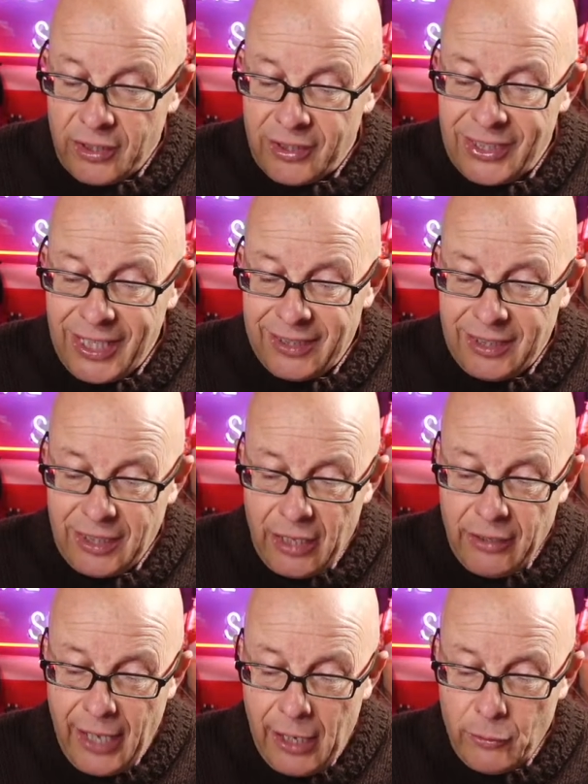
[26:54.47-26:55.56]

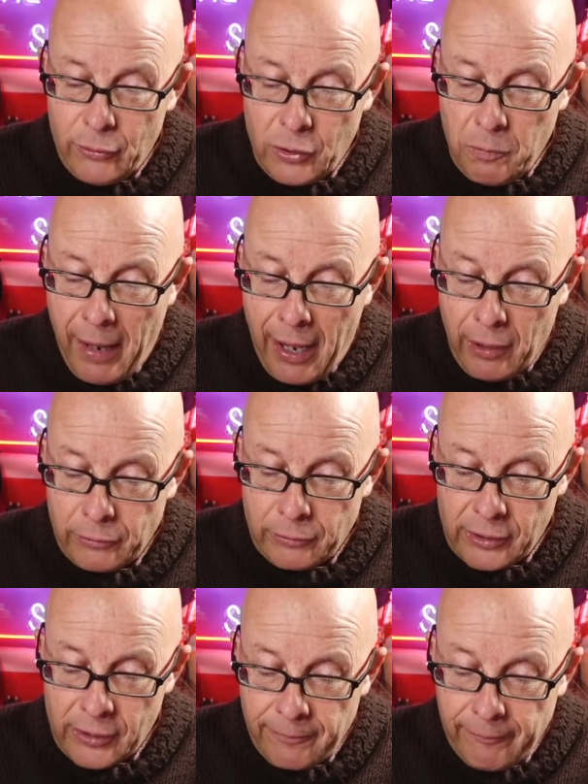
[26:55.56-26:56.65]
£6,000.